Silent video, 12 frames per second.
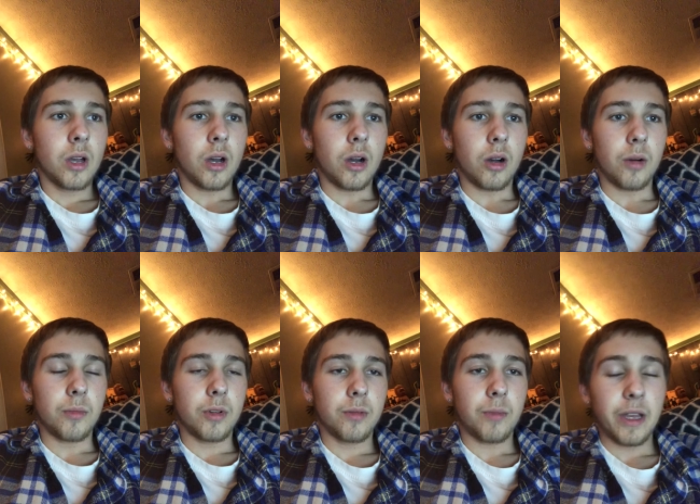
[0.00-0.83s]

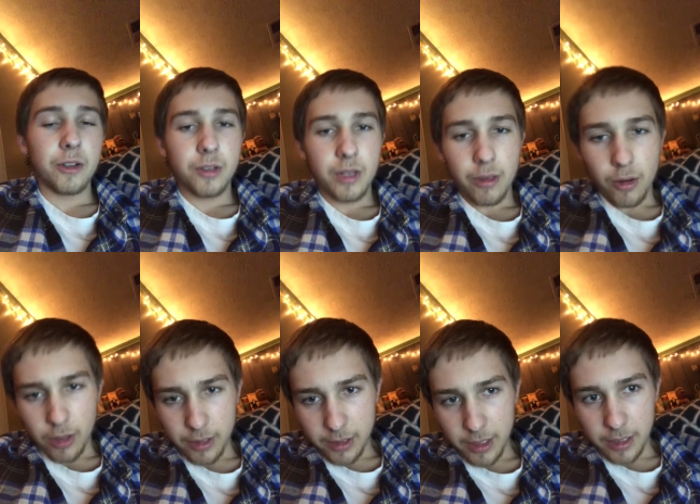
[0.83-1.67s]
my interesting thought
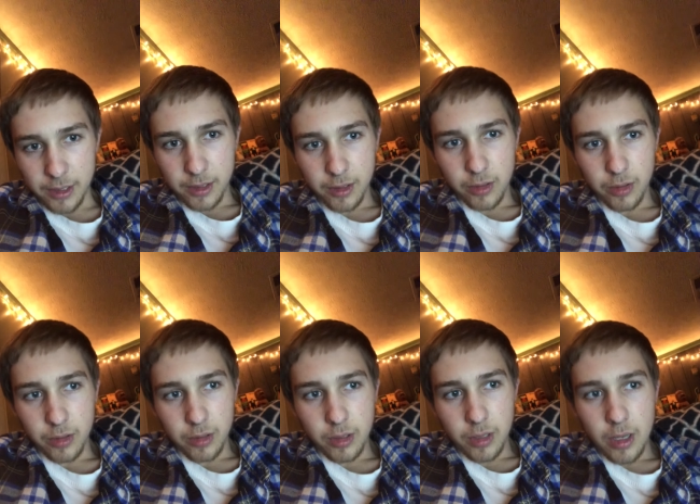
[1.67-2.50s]
is this:
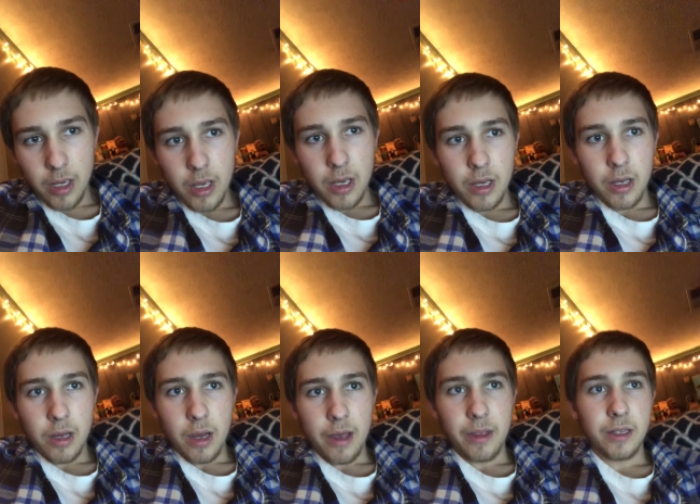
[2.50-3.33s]

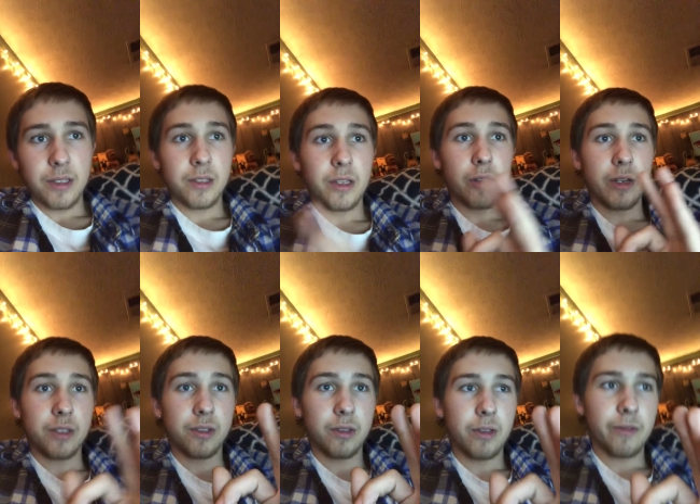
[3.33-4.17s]
I think this theory
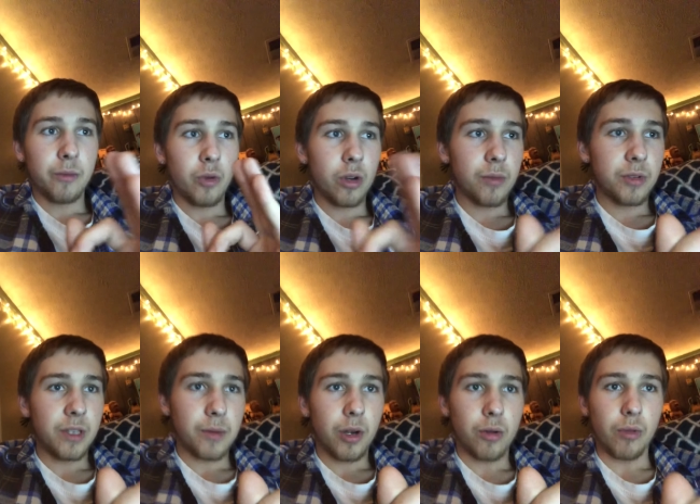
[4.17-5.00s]
is
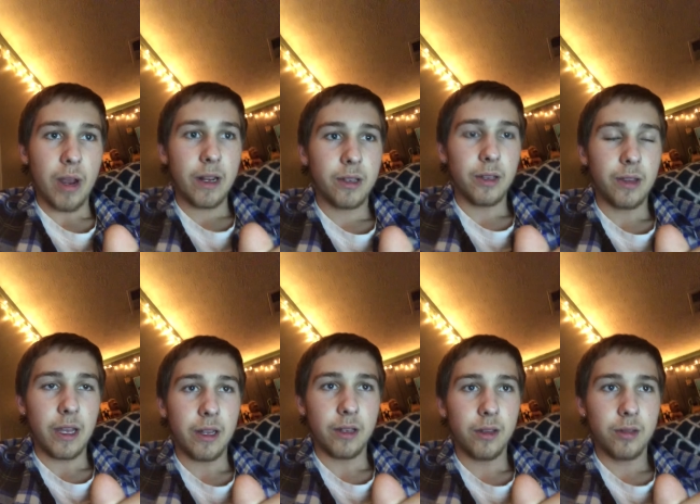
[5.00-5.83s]
100% correct in
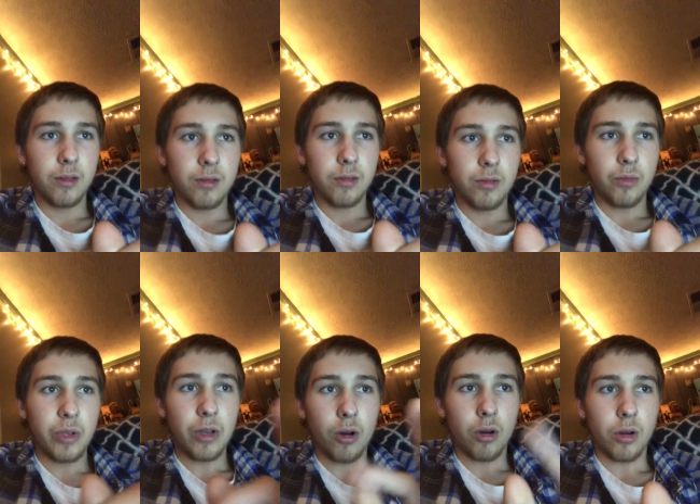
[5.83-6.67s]
that we
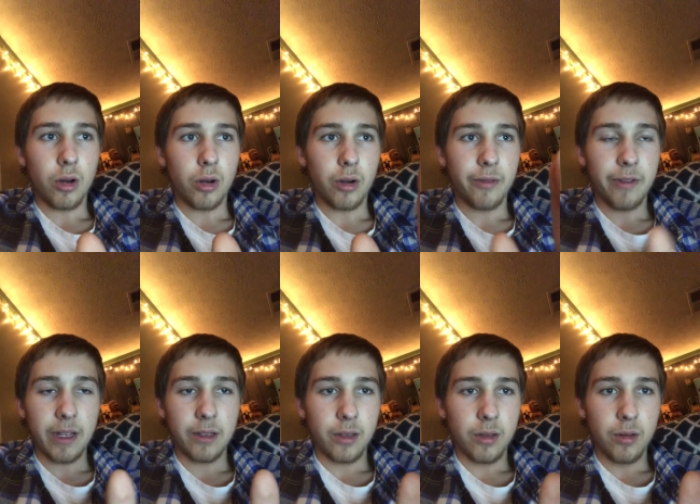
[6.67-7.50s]
all are
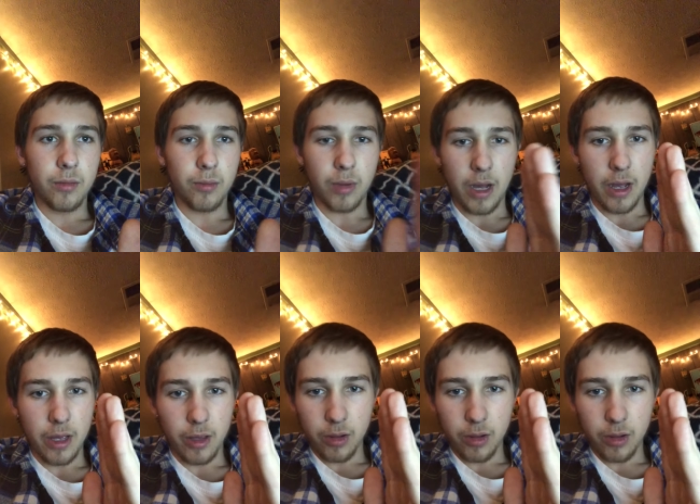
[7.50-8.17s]
affected by